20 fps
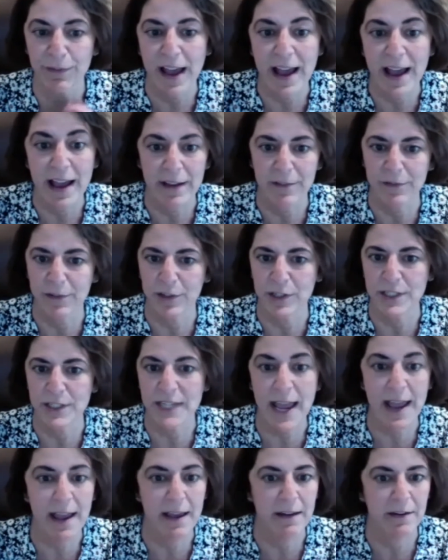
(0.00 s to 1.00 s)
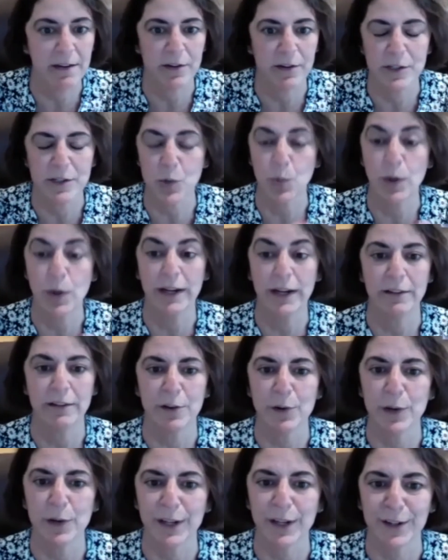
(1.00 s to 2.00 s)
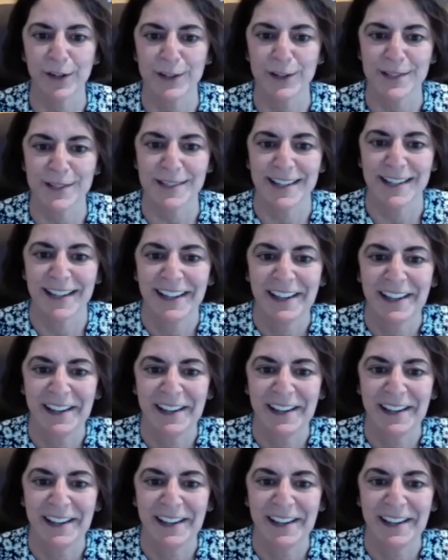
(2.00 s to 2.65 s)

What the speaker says: 5 or 10 or 20 lawyers,